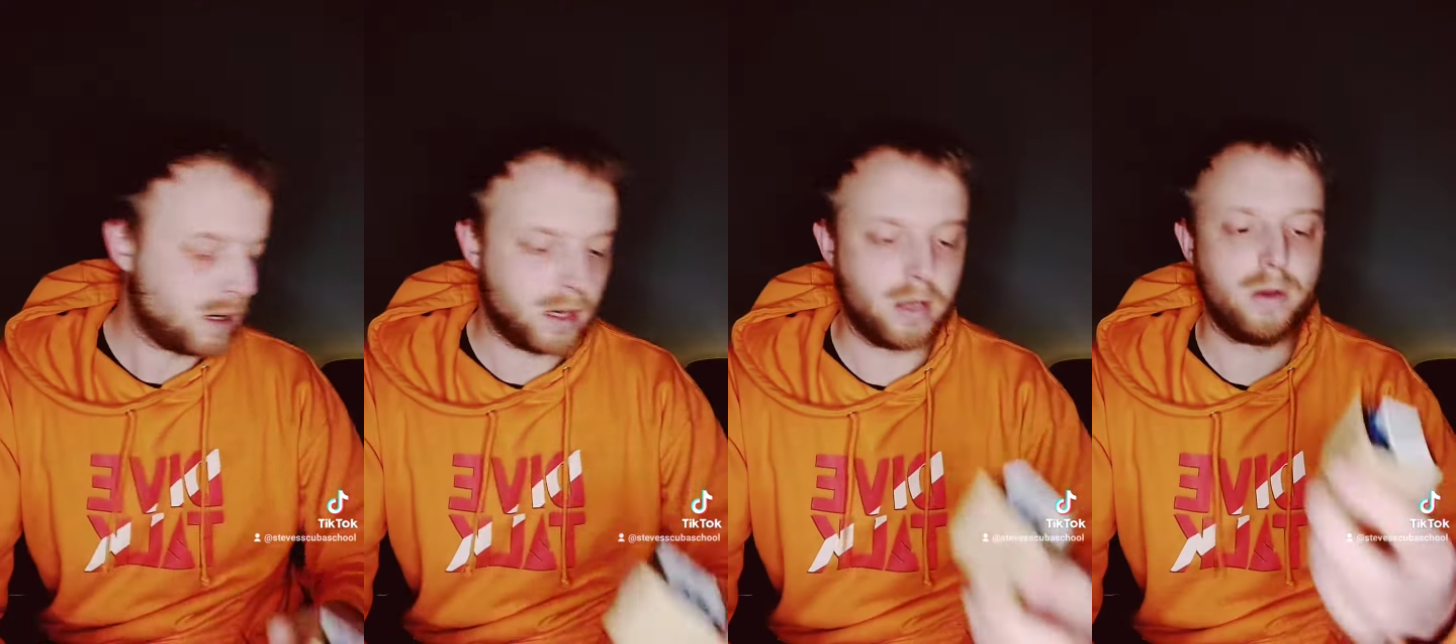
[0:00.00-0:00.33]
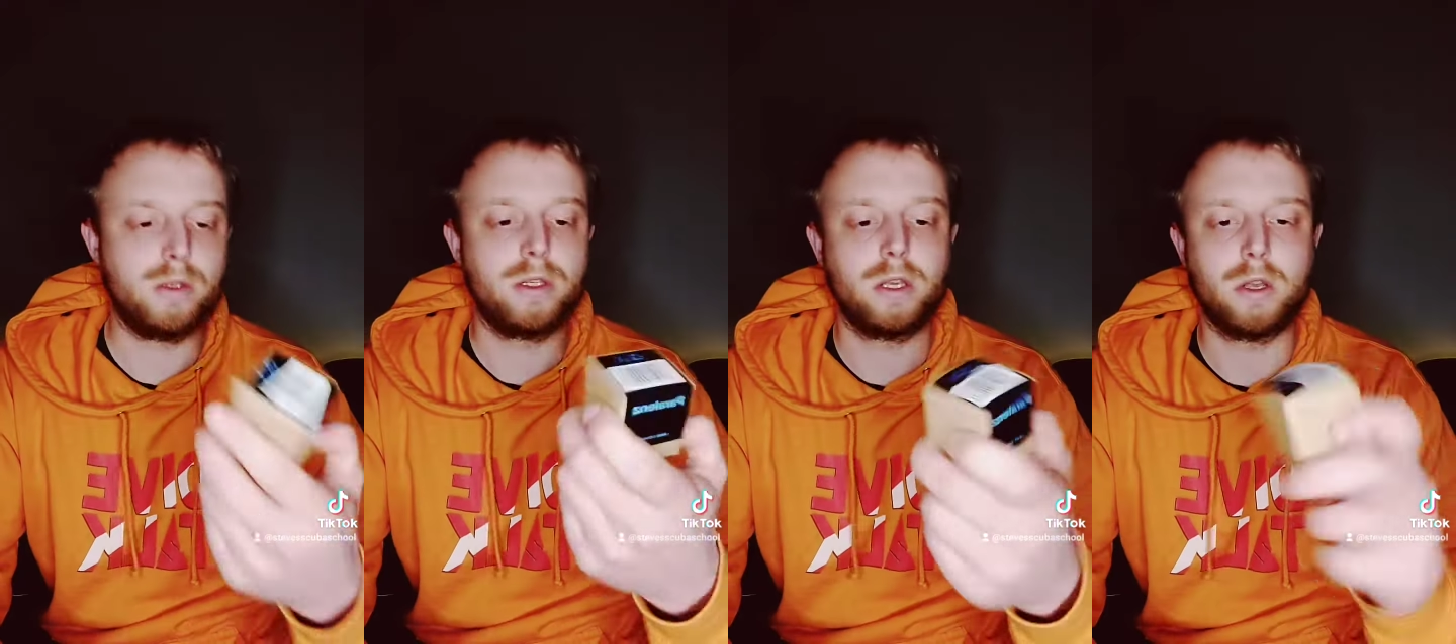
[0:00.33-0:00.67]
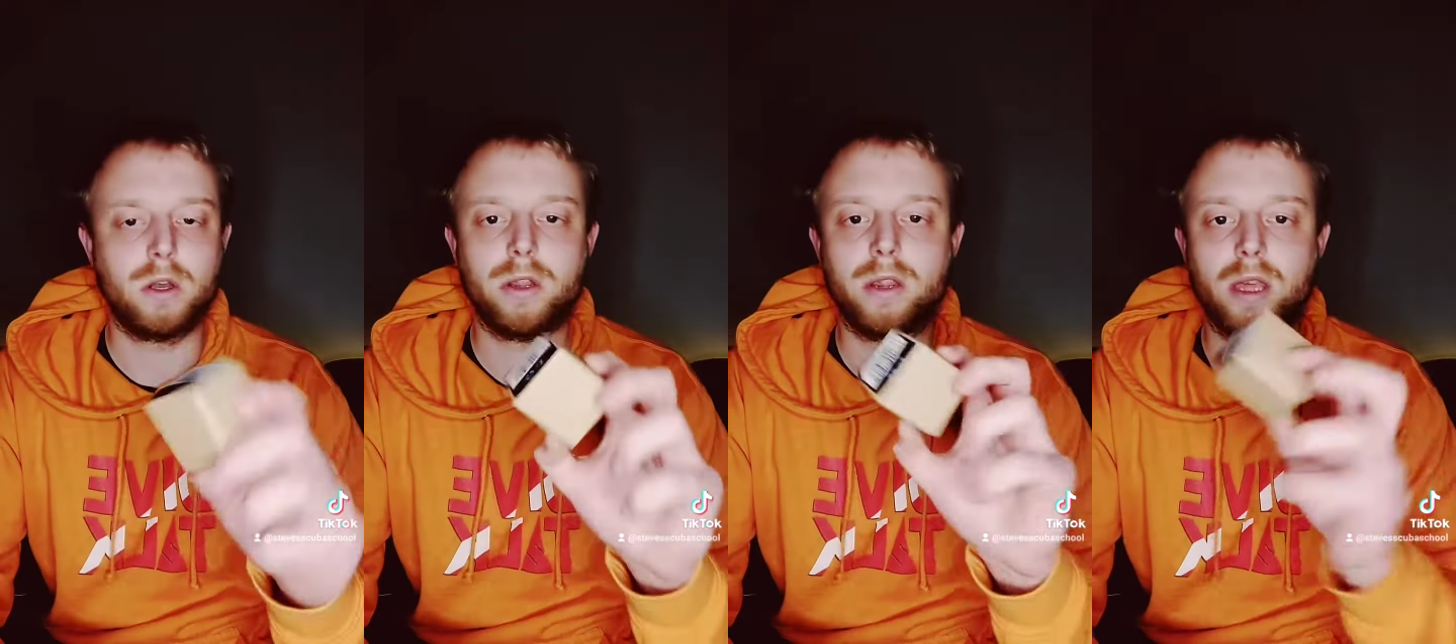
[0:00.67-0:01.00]
I also
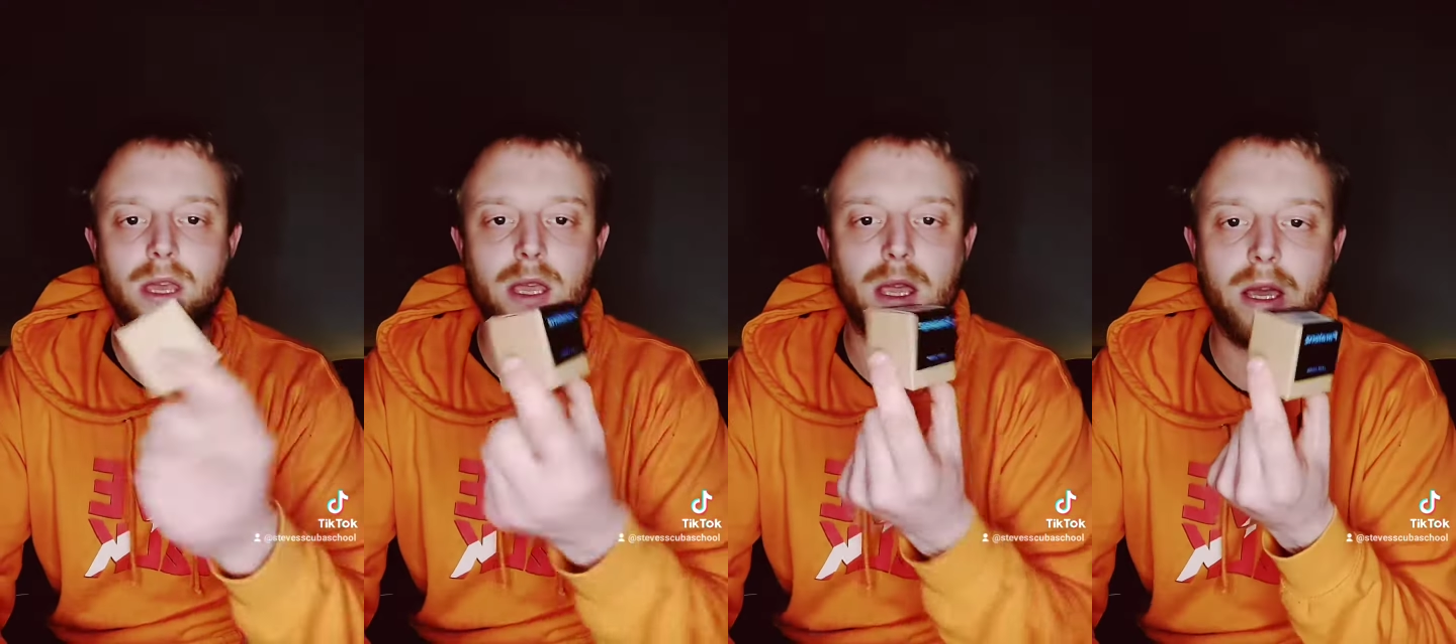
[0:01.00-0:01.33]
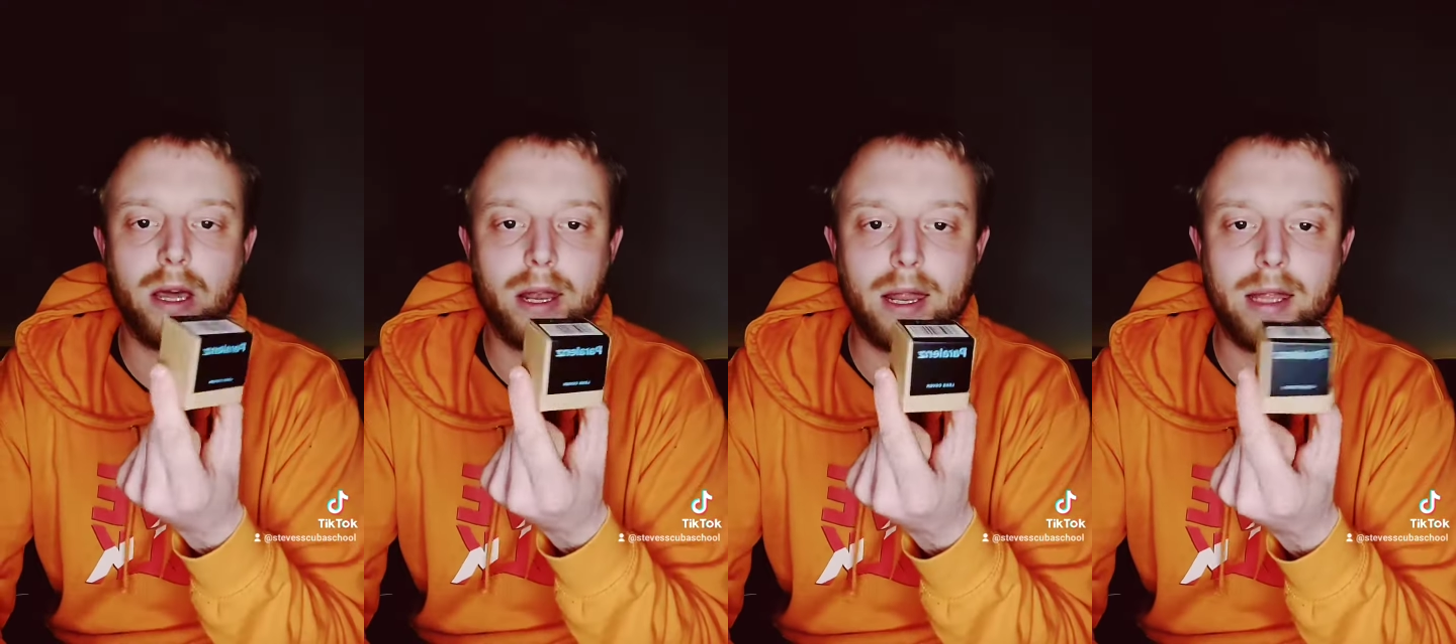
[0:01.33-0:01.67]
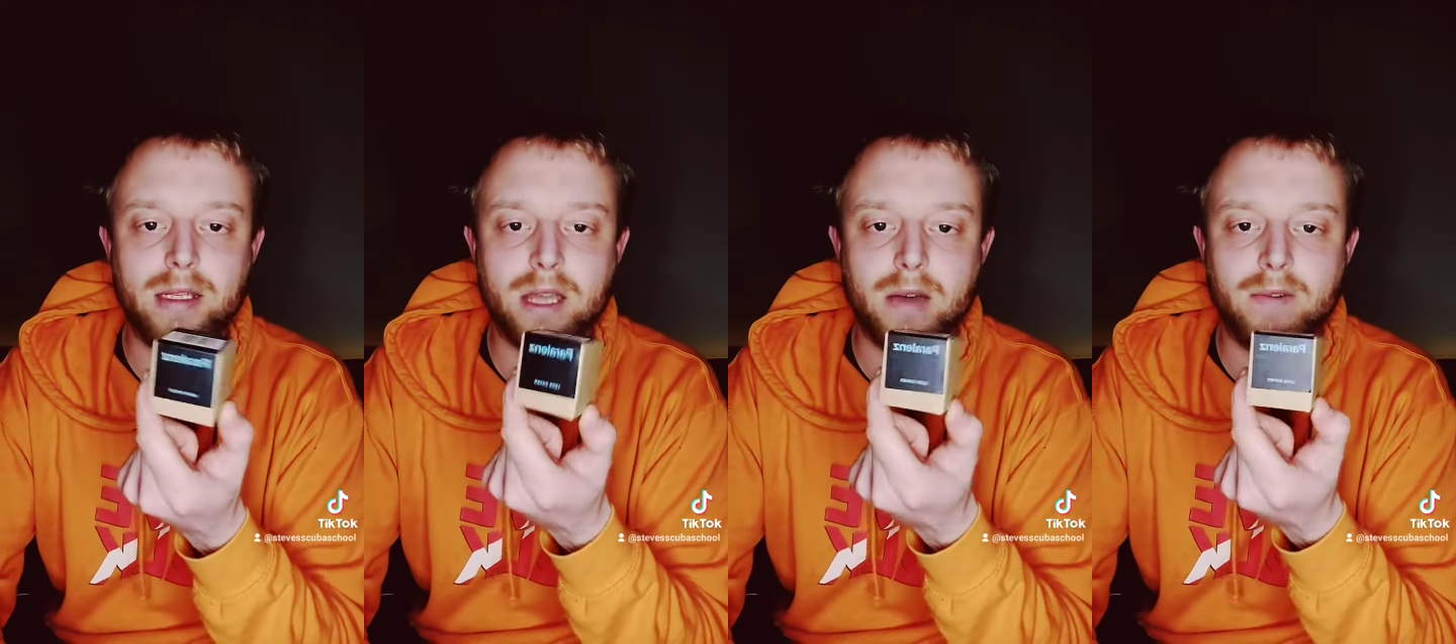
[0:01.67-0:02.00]
got the
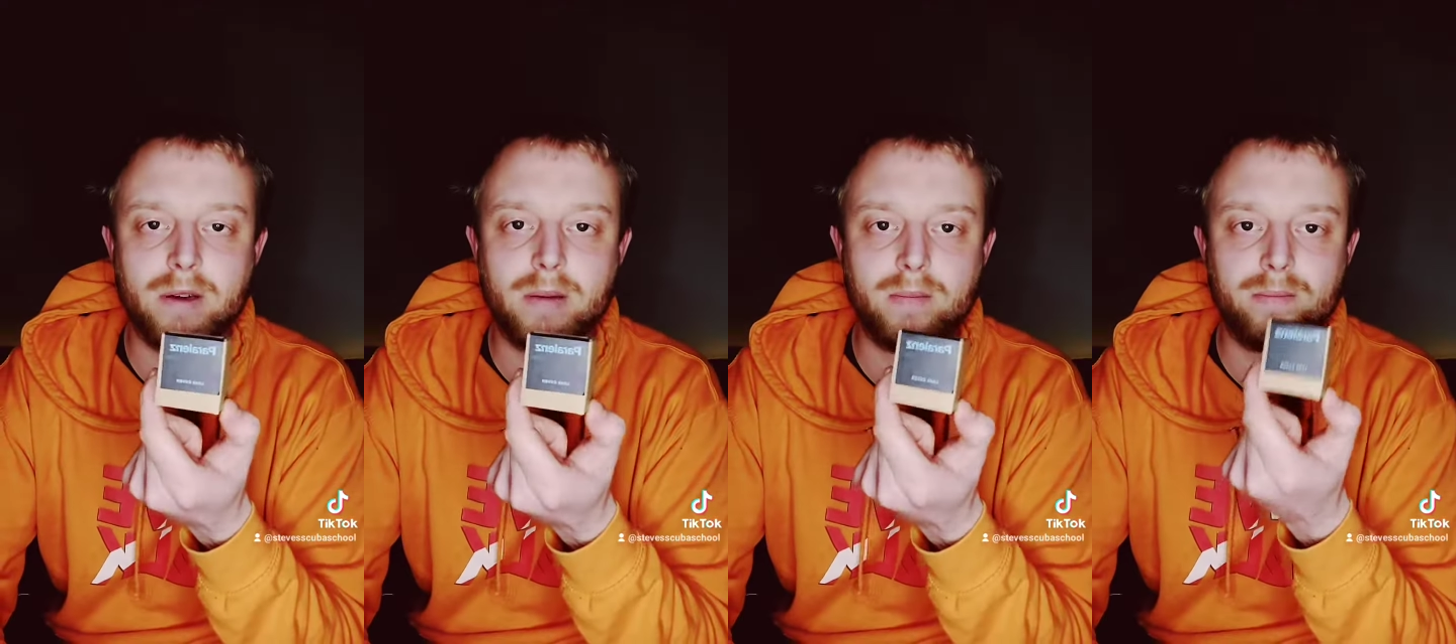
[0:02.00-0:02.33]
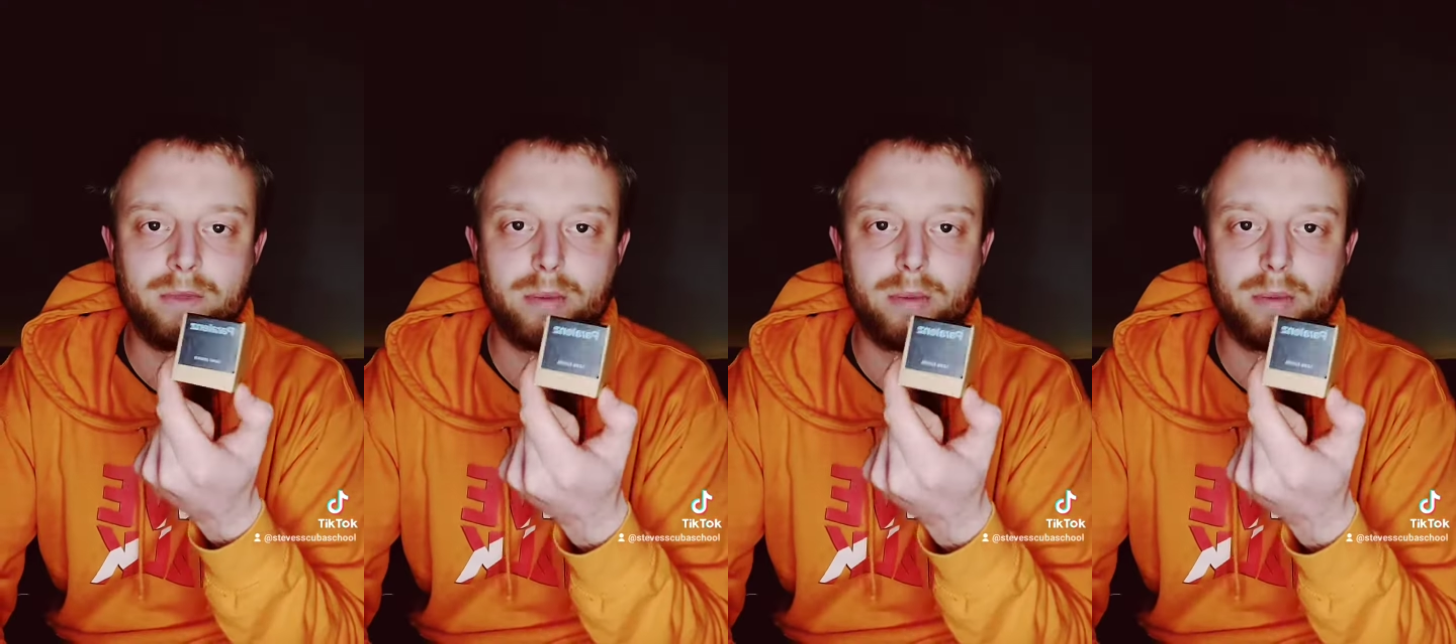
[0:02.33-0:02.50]
lens cover to